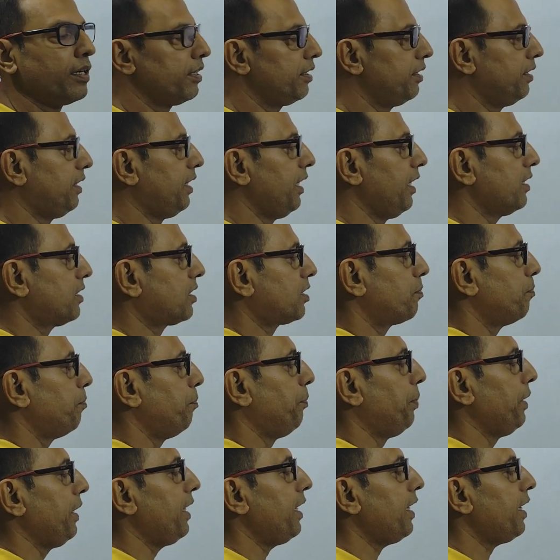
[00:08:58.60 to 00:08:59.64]
This
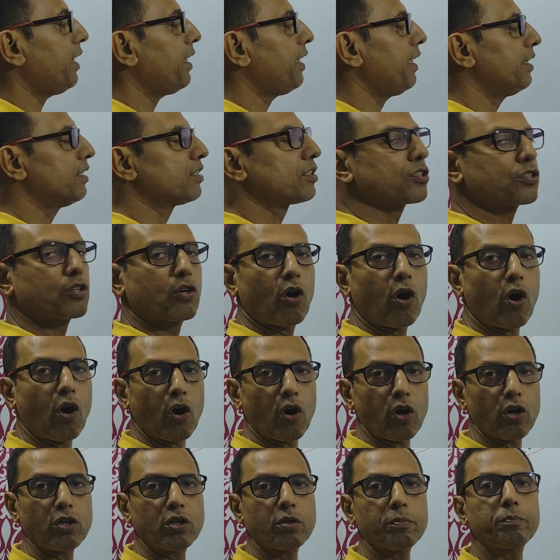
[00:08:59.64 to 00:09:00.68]
B is
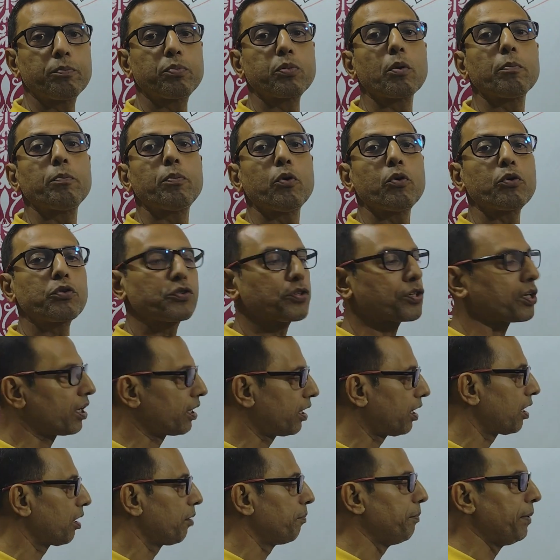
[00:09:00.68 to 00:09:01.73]
called
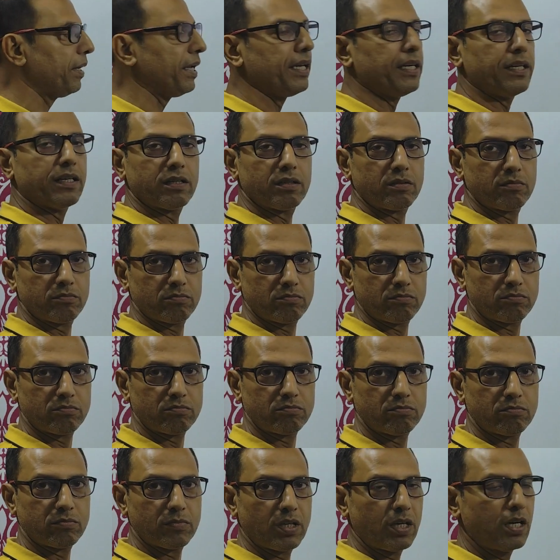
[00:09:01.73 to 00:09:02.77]
proportional mean.
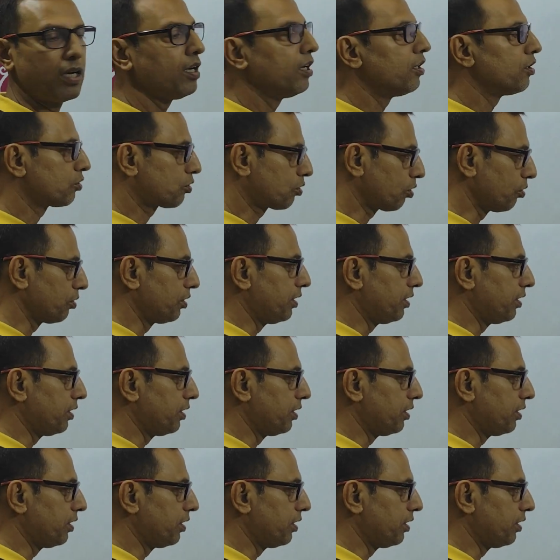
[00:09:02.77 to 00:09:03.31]
So